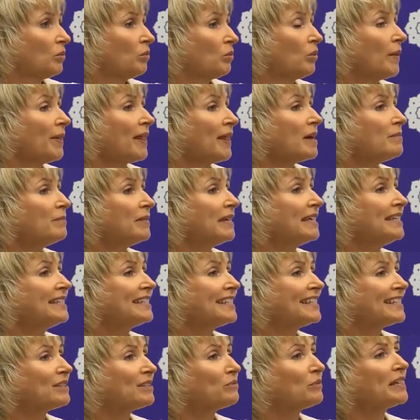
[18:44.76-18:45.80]
What that
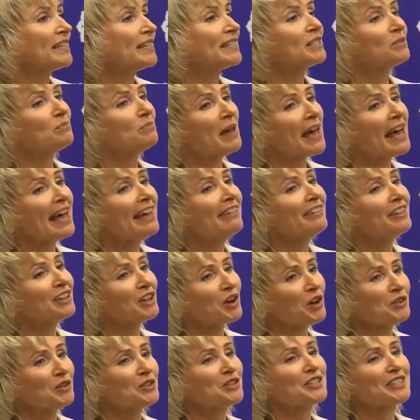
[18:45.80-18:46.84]
means is that we expand
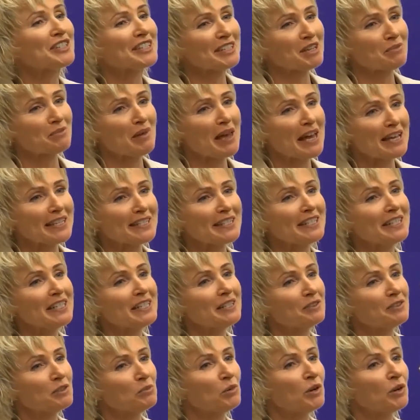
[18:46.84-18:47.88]
the conscious
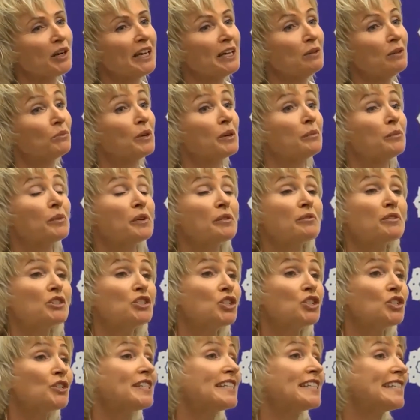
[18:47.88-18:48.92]
capacity of the brain when we
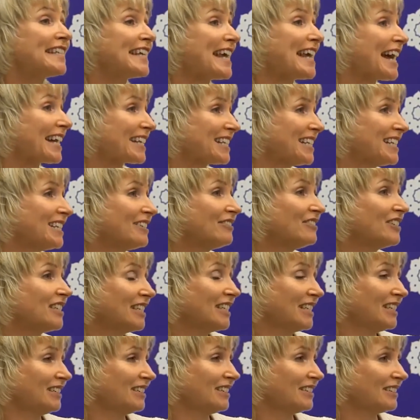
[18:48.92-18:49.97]
reduce the
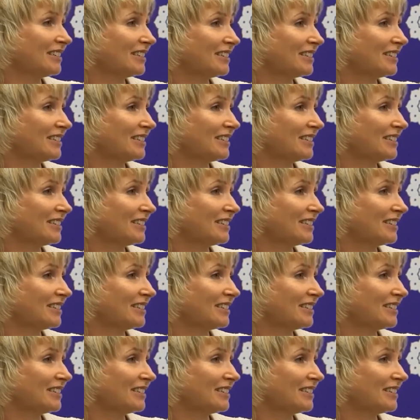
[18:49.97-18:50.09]
activity.